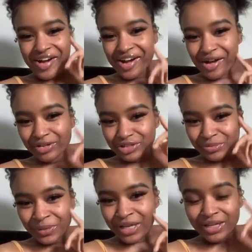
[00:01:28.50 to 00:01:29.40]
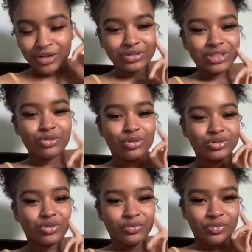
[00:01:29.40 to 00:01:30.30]
I was just playing though because I knew I
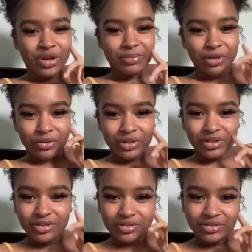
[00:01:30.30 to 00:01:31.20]
was going to upload it.